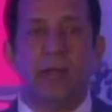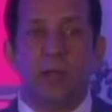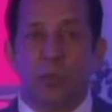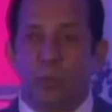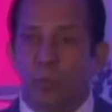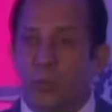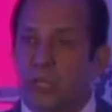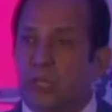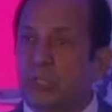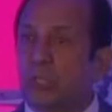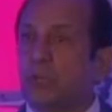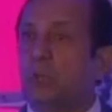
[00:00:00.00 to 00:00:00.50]

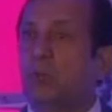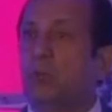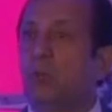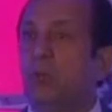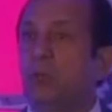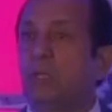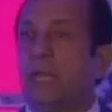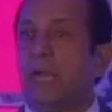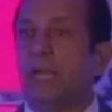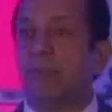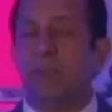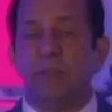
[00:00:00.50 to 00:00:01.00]
We should do
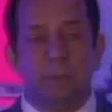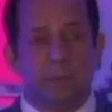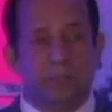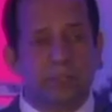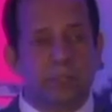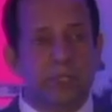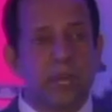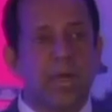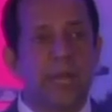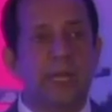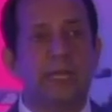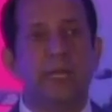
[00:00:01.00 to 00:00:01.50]
that. We
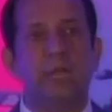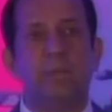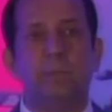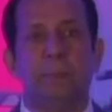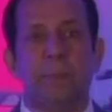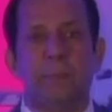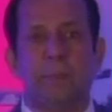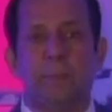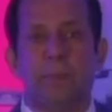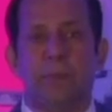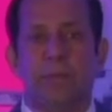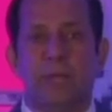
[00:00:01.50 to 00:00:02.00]
must target
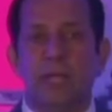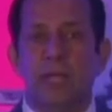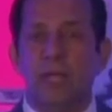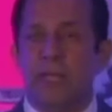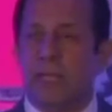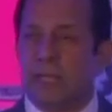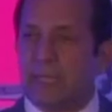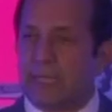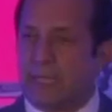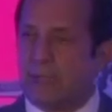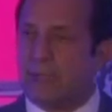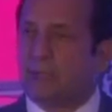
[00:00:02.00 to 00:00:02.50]
people,
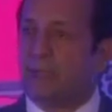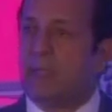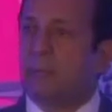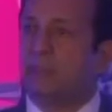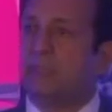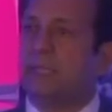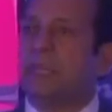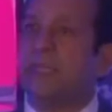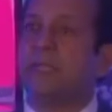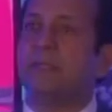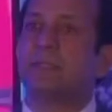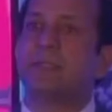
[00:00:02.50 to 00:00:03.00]
give them
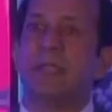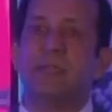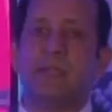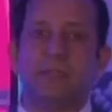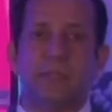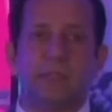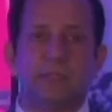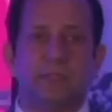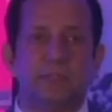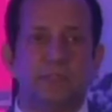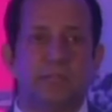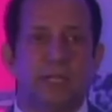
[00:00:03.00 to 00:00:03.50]
the
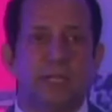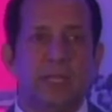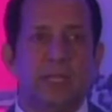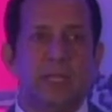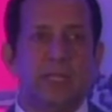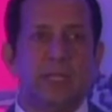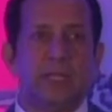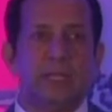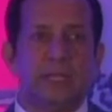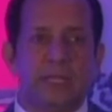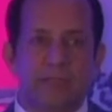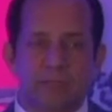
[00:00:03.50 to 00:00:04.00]
incentives,
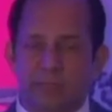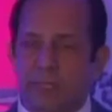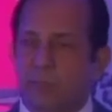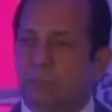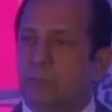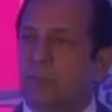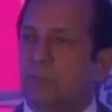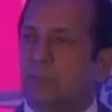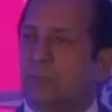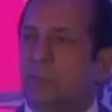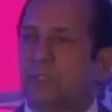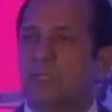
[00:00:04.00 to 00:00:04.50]
give them
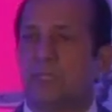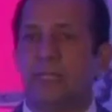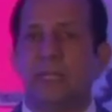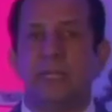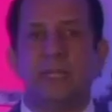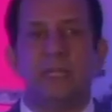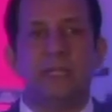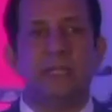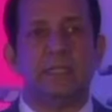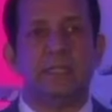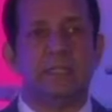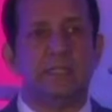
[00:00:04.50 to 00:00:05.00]
the
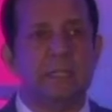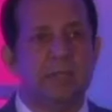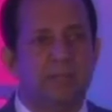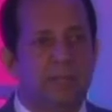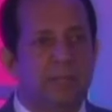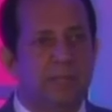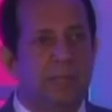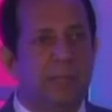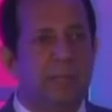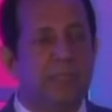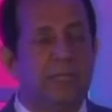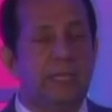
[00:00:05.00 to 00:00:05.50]
facilities, give
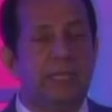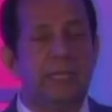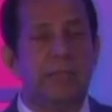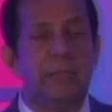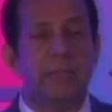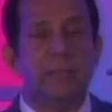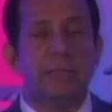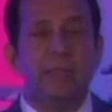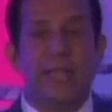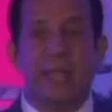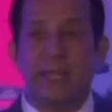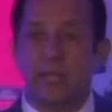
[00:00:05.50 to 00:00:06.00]
them the
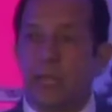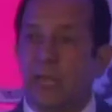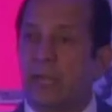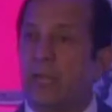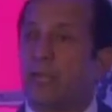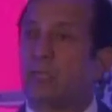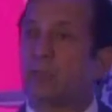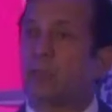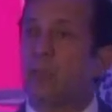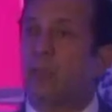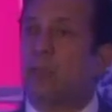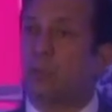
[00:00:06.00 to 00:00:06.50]

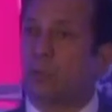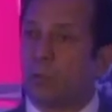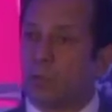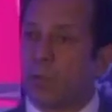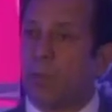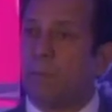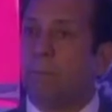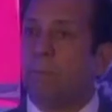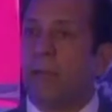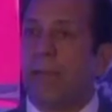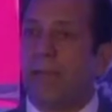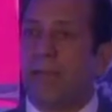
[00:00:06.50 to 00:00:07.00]
encouragement to
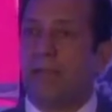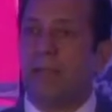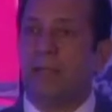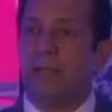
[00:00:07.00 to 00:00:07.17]
come back.